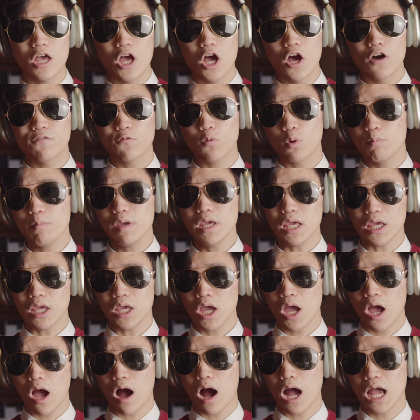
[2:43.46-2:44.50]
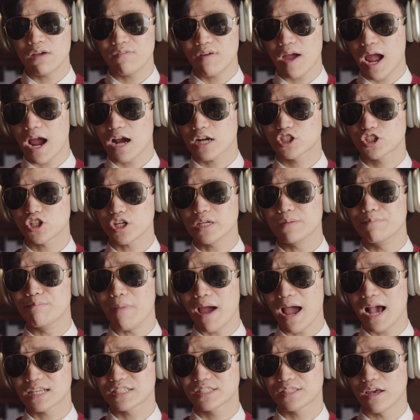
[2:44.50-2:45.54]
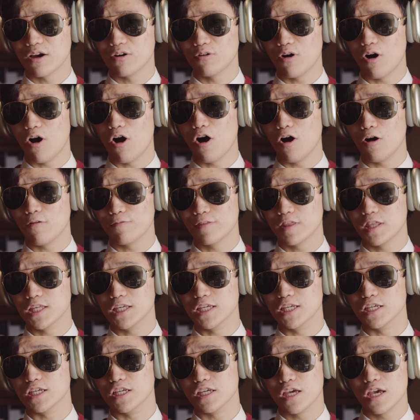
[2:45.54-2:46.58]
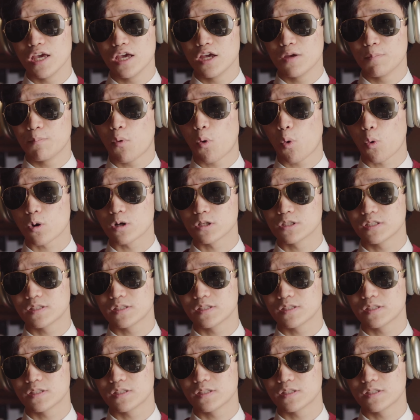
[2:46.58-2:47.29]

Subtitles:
For me, I have actually maxed out all of the ports